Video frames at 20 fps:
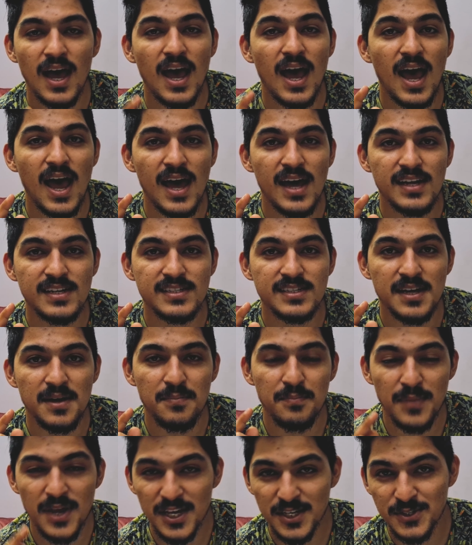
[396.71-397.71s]
And
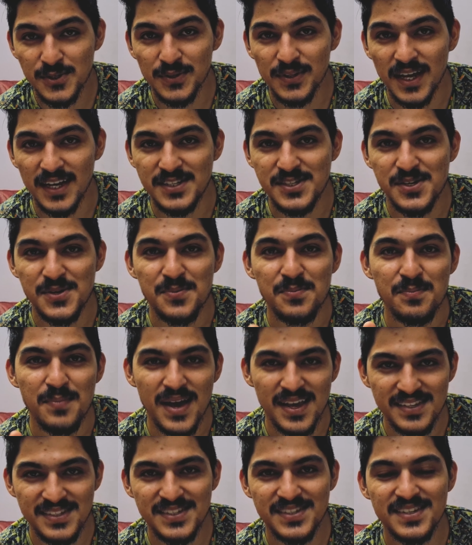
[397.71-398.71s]
make sure that you
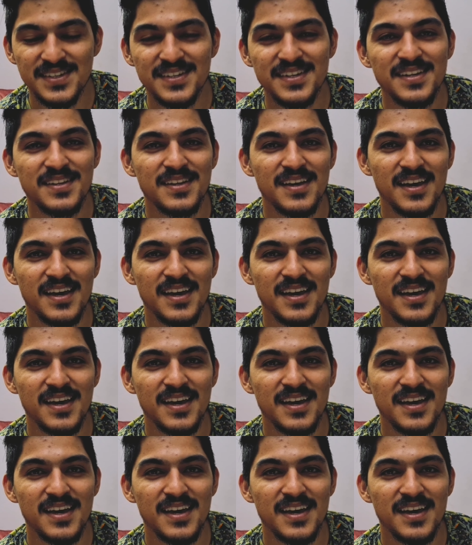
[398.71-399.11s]
mention